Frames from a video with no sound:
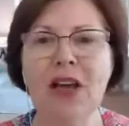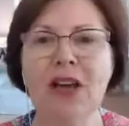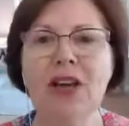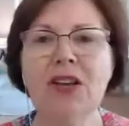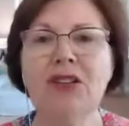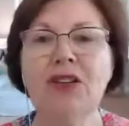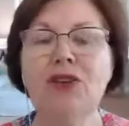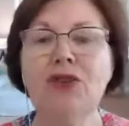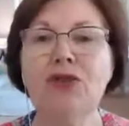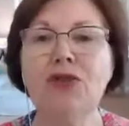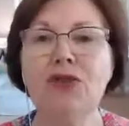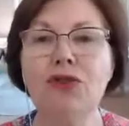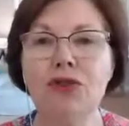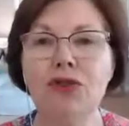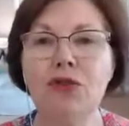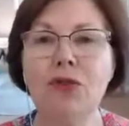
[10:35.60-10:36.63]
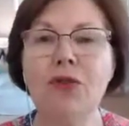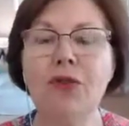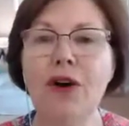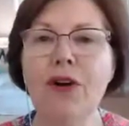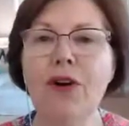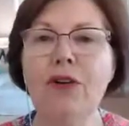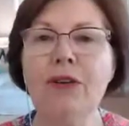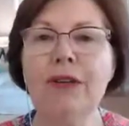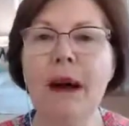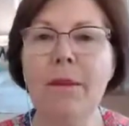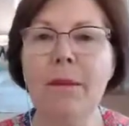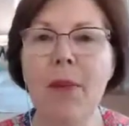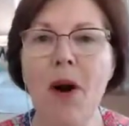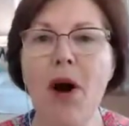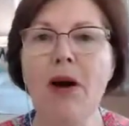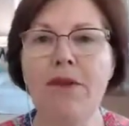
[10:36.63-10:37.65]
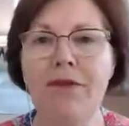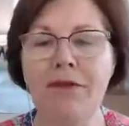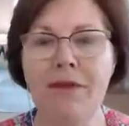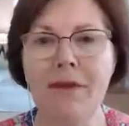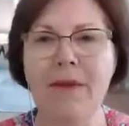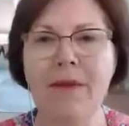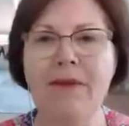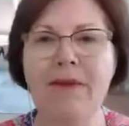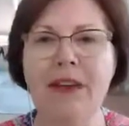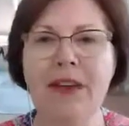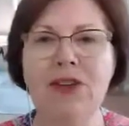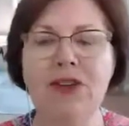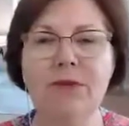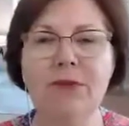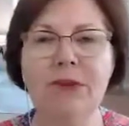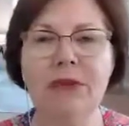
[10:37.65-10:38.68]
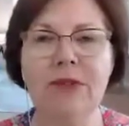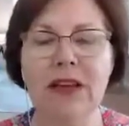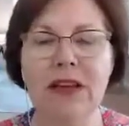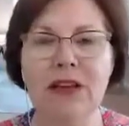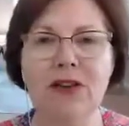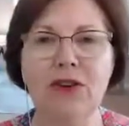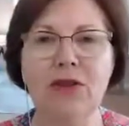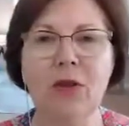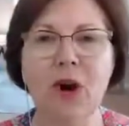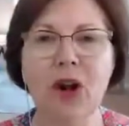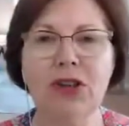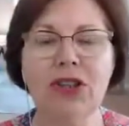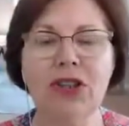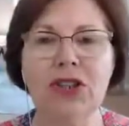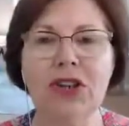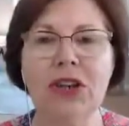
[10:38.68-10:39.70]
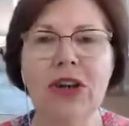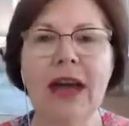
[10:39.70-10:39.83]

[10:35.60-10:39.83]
So you store those apart from the vegetables that you've washed.